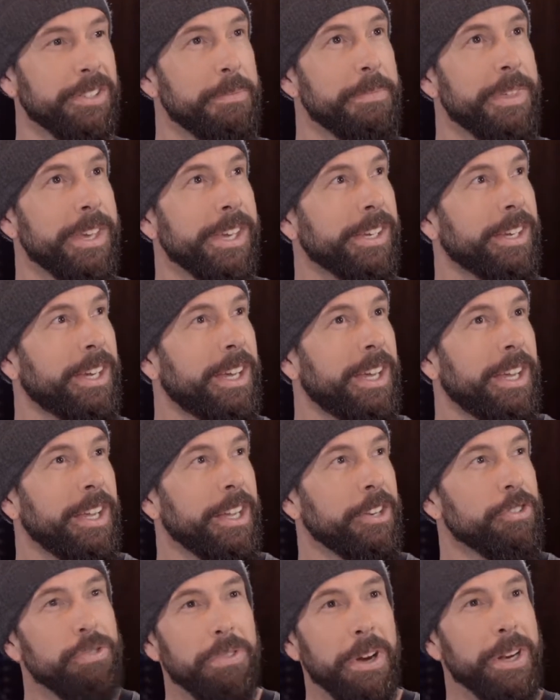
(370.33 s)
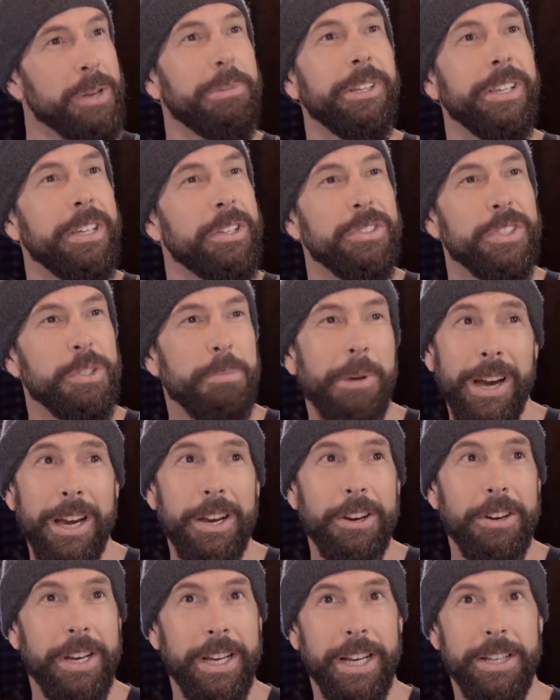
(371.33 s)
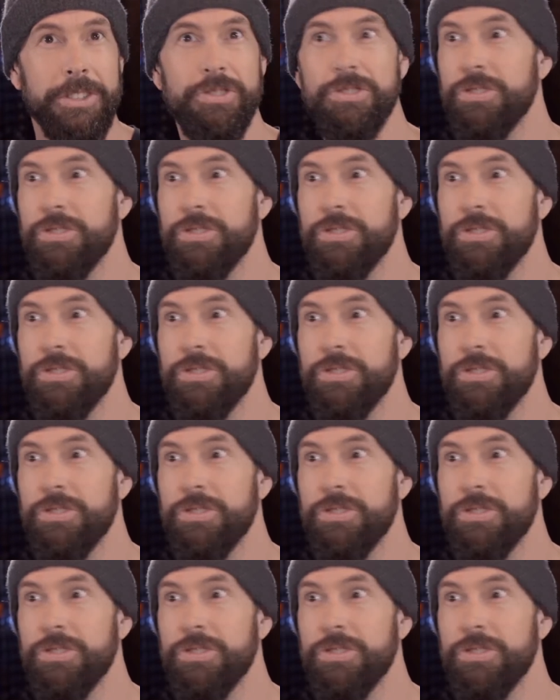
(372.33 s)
something incredibly inspiring and